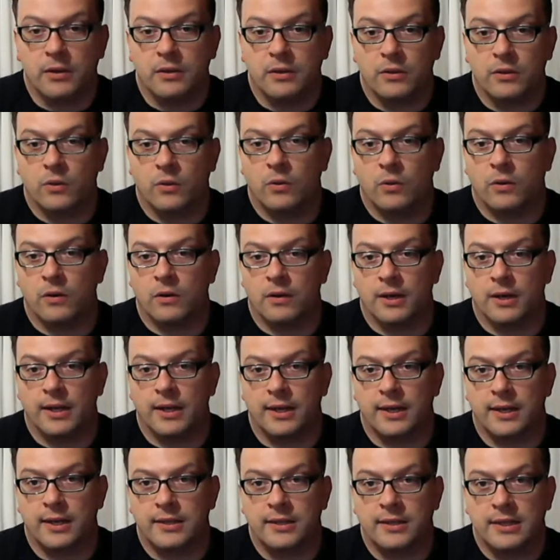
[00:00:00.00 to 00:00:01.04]

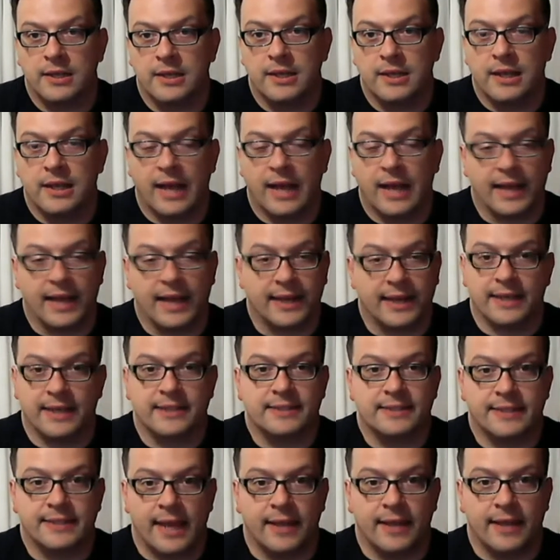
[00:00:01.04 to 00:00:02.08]
or I can
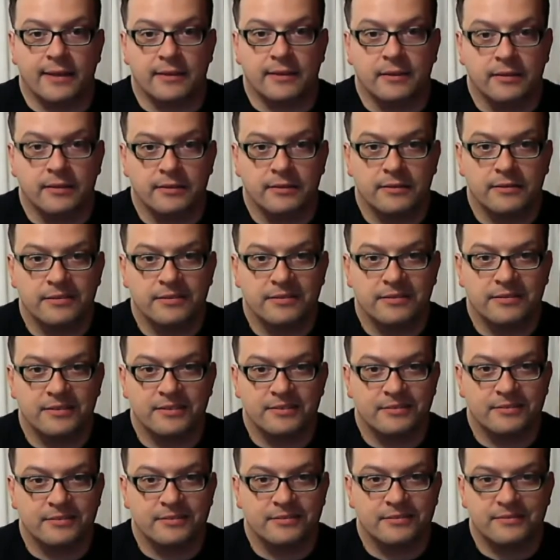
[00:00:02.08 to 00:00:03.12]
extend,
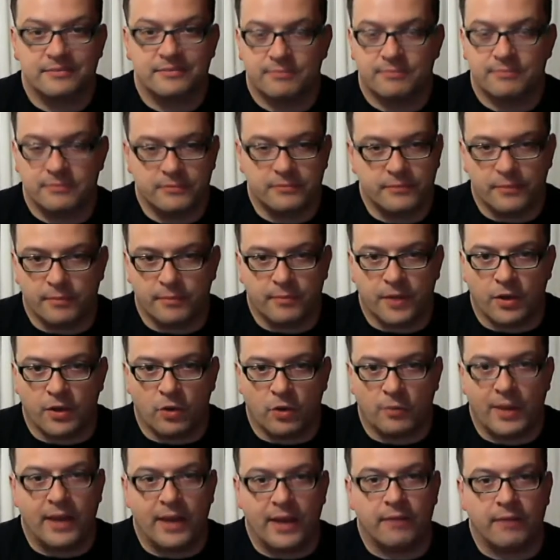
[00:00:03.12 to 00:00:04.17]
you
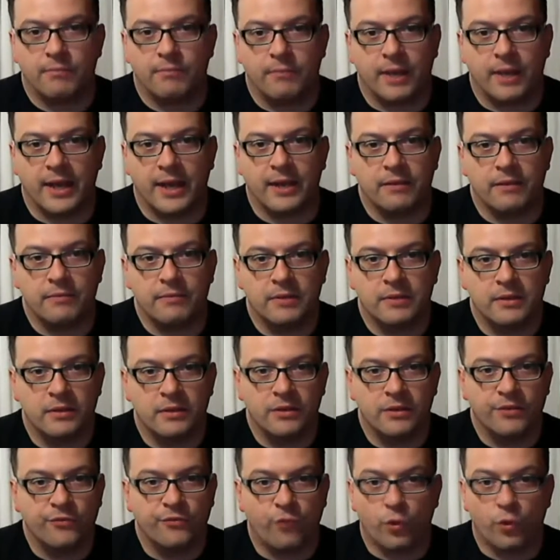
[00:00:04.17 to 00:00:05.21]
know, my
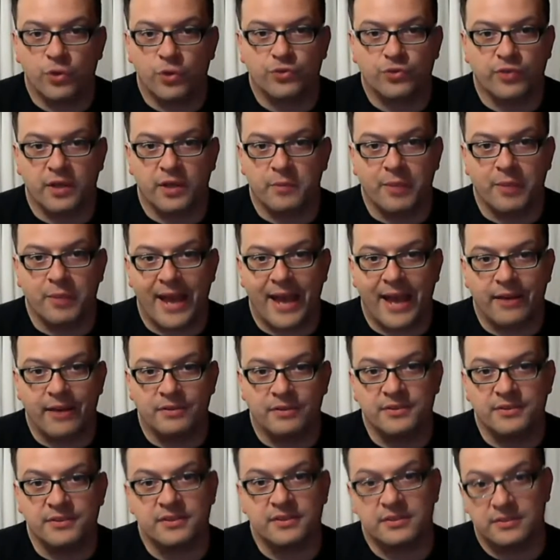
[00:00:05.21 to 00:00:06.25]
4-string
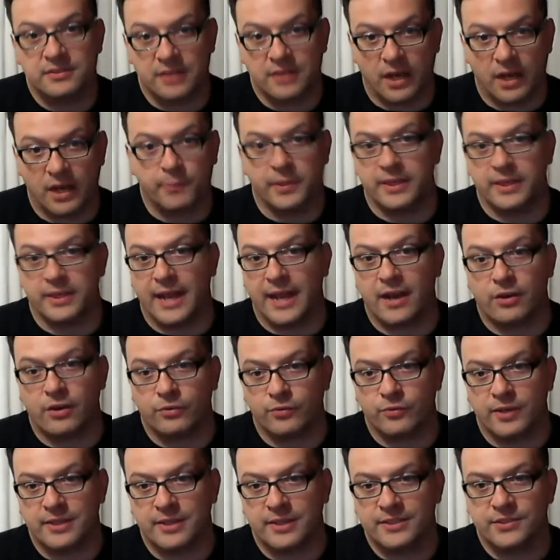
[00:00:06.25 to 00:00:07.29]
patterns up and
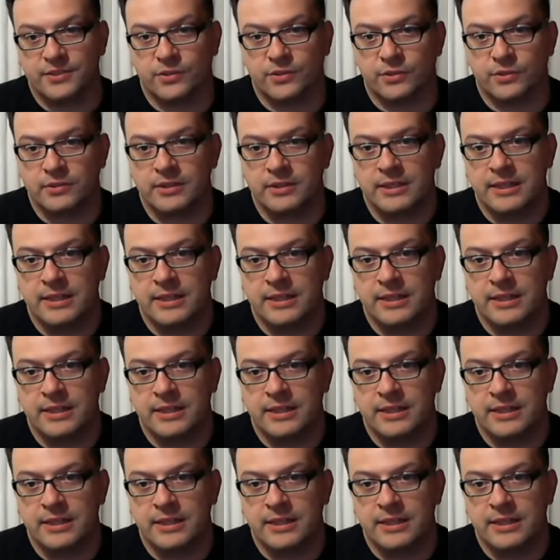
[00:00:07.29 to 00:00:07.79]
down, right? So